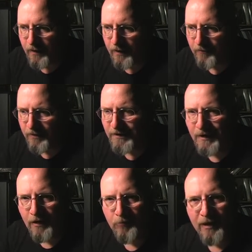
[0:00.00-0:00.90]
I'm a
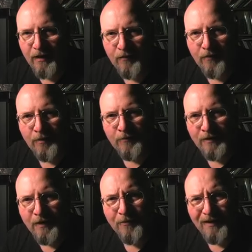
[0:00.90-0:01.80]
little bit, I'm a
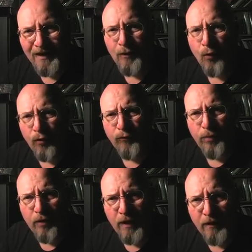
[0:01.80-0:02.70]
little bit like Wolf
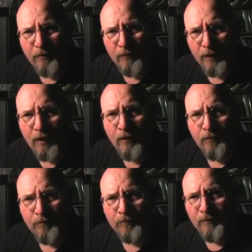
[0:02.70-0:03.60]
Boy, you know,
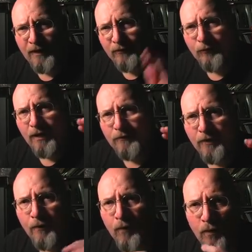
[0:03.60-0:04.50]
kids raised
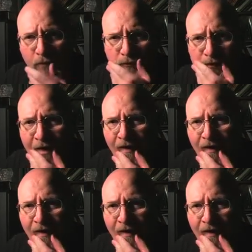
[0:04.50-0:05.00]
by wolves.